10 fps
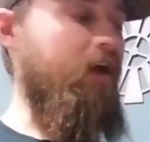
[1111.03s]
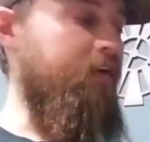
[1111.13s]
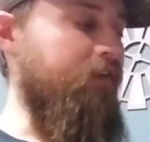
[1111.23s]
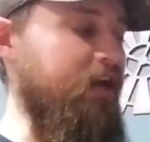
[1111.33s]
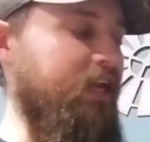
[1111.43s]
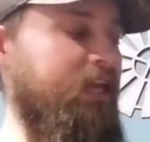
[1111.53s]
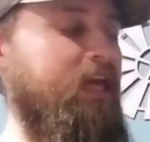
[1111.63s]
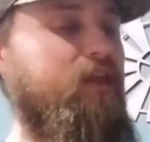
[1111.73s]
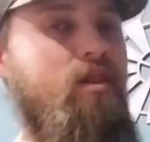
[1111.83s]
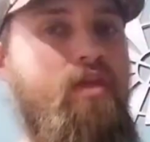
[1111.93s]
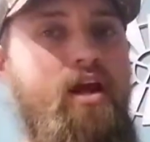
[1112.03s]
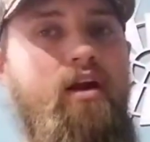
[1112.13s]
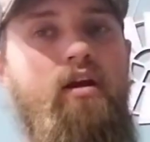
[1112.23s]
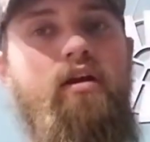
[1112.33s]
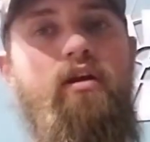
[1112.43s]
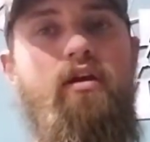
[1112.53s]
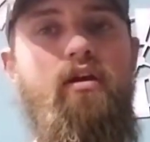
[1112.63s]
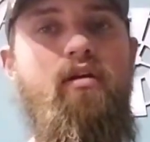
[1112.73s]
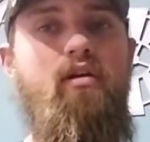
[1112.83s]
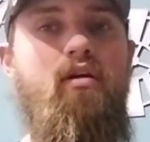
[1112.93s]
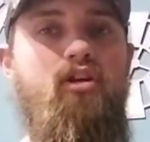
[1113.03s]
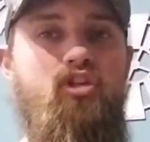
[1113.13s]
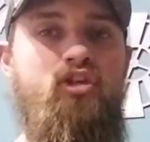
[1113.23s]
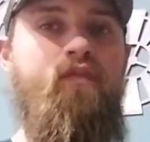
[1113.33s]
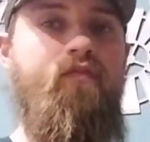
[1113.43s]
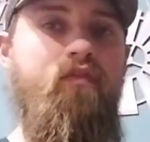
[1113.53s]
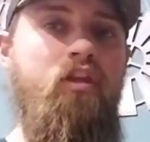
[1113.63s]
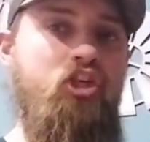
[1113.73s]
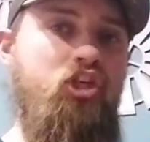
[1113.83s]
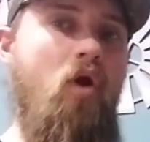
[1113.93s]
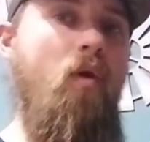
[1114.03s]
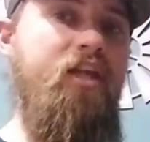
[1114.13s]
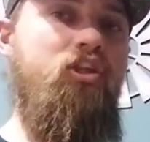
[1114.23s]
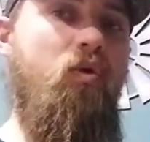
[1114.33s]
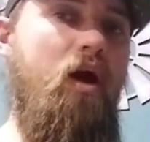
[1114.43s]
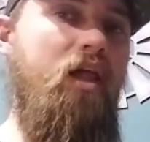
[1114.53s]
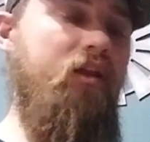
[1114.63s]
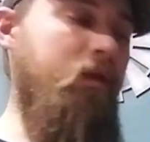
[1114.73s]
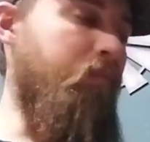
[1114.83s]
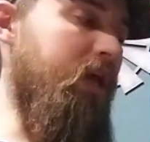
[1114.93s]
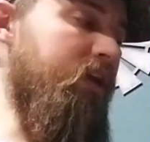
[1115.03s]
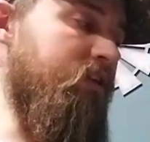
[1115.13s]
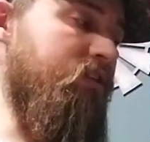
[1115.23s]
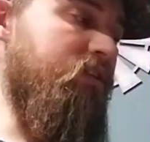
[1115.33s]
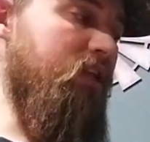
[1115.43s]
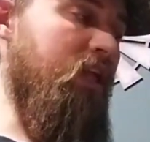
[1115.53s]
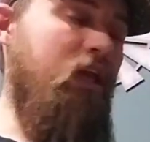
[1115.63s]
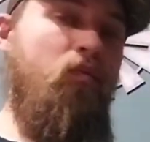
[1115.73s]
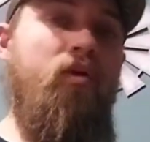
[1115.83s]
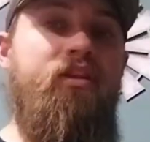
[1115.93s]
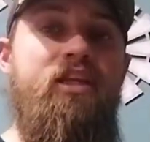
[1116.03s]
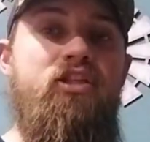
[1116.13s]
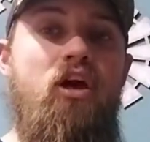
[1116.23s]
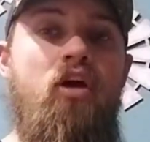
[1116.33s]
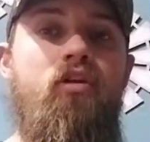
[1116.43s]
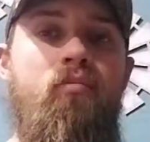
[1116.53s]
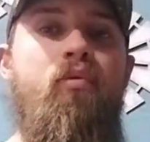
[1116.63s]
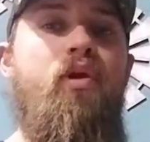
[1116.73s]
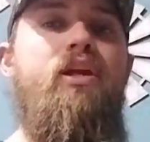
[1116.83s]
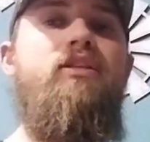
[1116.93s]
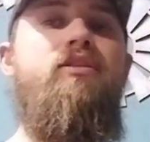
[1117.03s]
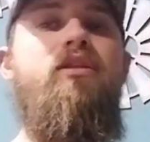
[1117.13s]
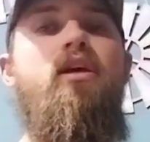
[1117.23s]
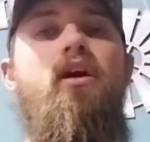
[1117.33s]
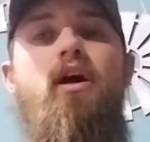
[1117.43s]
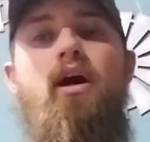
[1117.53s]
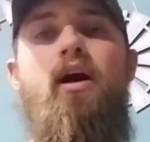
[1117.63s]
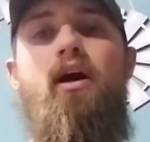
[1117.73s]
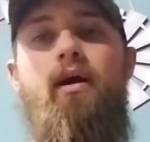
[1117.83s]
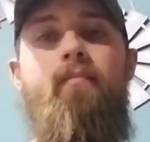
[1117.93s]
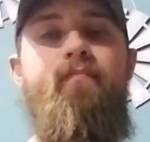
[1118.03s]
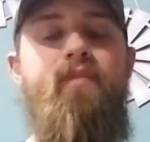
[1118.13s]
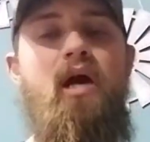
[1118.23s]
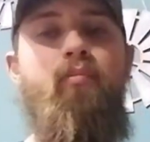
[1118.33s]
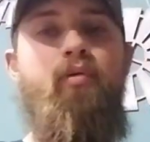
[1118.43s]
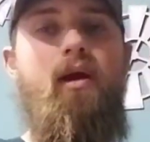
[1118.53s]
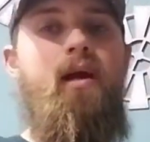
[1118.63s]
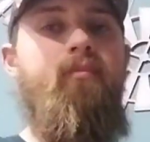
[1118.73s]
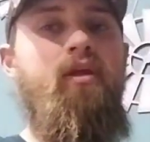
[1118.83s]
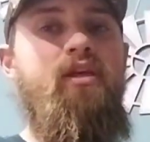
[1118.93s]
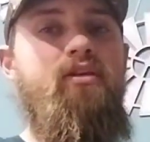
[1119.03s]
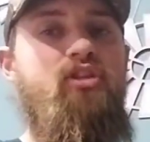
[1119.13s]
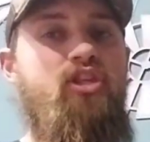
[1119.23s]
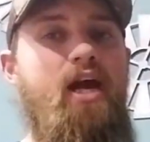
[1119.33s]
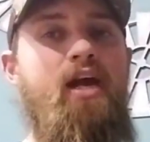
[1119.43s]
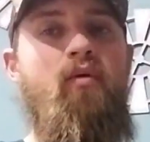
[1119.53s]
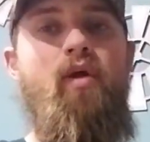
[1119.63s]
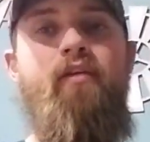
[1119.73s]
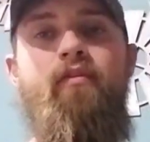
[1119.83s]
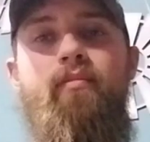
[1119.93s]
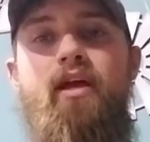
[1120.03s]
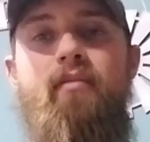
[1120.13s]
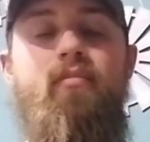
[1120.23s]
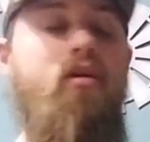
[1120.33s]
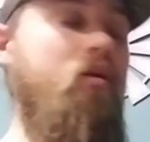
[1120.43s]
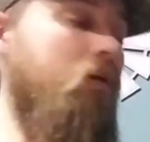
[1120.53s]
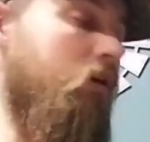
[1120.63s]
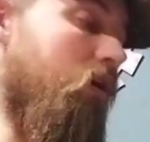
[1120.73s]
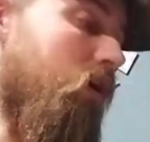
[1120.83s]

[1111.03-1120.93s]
if I can get the show H quality pigs in with these other breeds, I'll probably shy away from them.